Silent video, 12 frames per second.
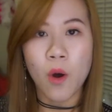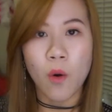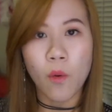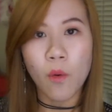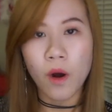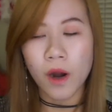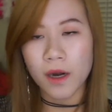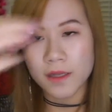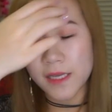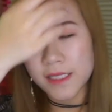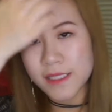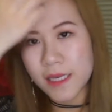or
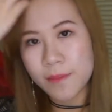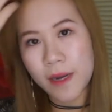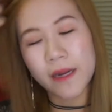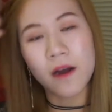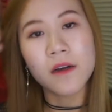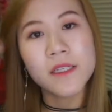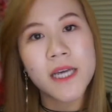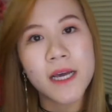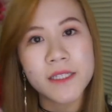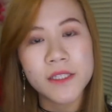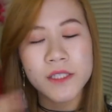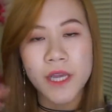let's say my
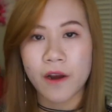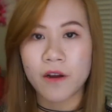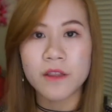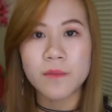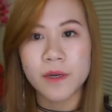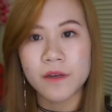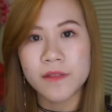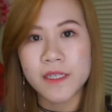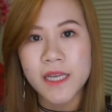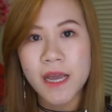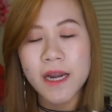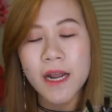contacts tear in the middle of the
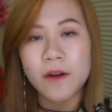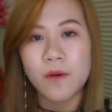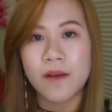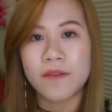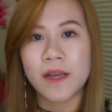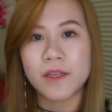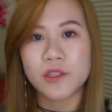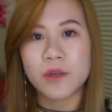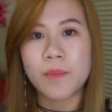day and I don't have an extra